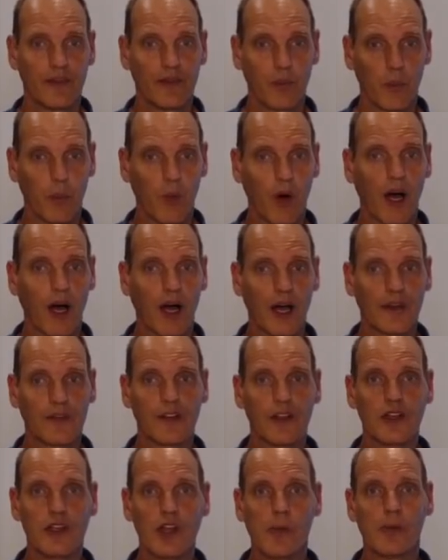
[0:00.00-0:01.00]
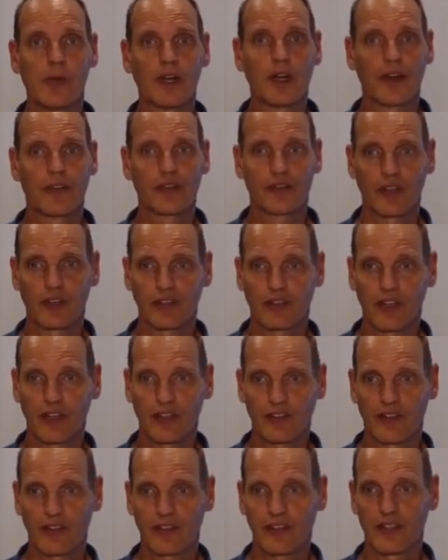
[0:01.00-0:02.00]
y, the number of
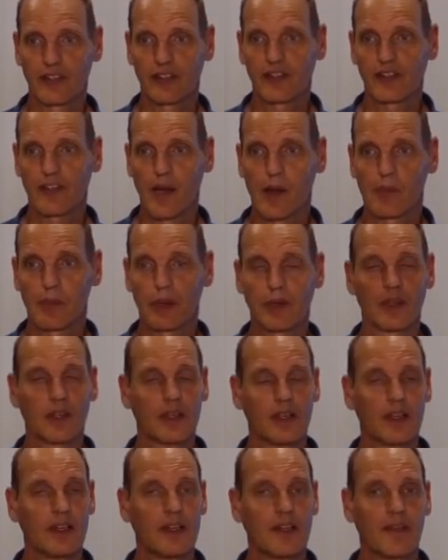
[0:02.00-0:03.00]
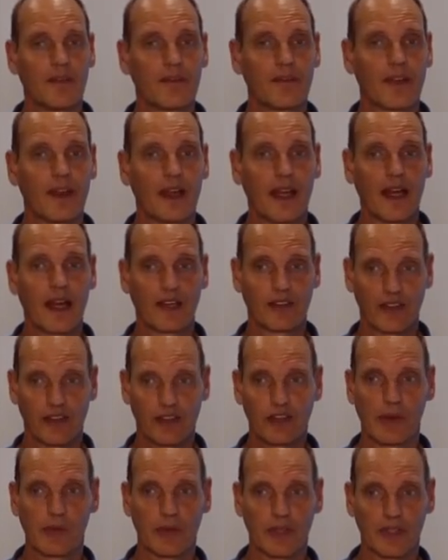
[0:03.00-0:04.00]
successes in the sample, as a
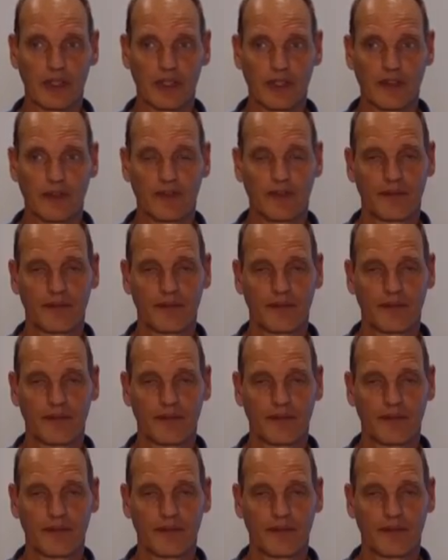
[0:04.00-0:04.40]
summary.